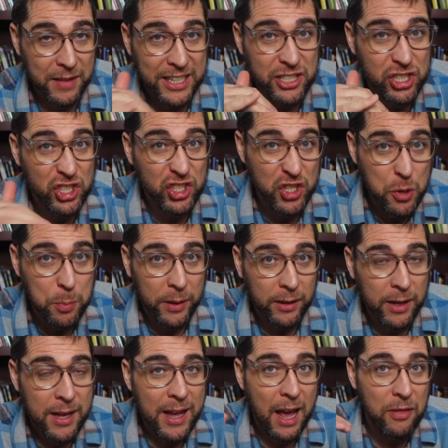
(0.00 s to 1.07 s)
That's
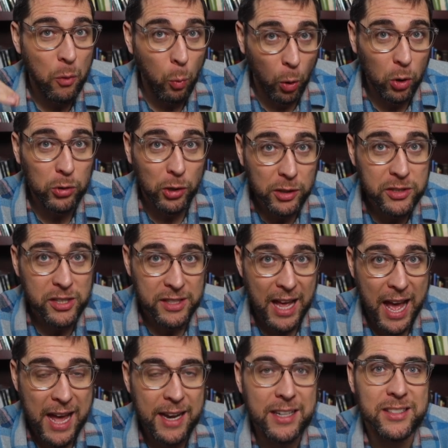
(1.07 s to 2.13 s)
stupid, and the world looks at
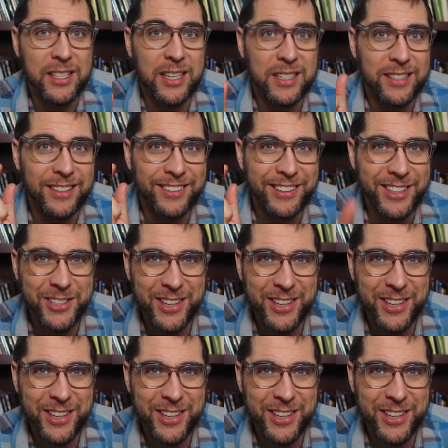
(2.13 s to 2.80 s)
that and says,